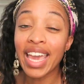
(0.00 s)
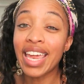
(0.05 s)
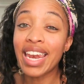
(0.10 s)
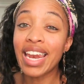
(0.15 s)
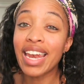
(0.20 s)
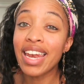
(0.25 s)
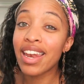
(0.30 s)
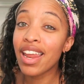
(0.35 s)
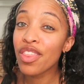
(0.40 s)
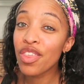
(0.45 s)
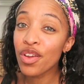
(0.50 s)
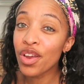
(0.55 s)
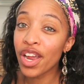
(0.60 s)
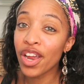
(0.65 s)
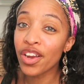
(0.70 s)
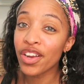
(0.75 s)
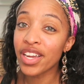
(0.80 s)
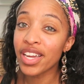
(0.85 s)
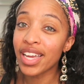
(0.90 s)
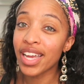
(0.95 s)
In another
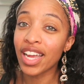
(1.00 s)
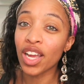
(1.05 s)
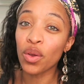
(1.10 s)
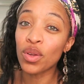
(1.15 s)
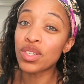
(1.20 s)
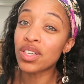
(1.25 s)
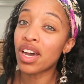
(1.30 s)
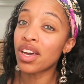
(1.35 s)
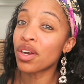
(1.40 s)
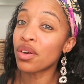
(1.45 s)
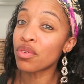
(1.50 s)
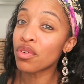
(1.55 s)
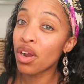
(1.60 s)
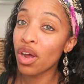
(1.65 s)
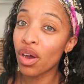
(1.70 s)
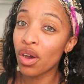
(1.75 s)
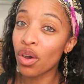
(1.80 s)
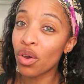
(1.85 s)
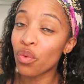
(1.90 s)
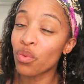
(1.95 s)
area in Quintana
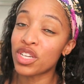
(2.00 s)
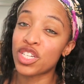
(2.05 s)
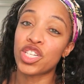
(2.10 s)
Roo,